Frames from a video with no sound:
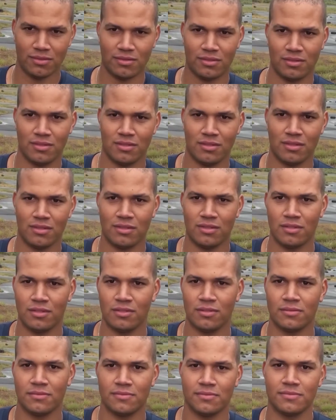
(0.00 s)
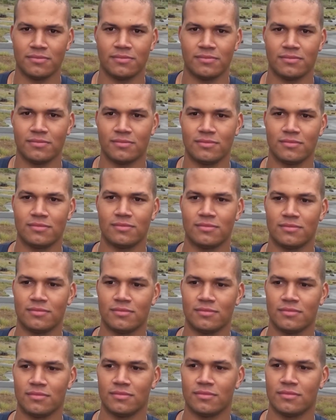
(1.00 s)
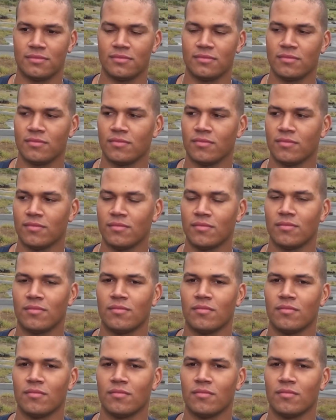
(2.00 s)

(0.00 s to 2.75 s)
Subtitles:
(silent)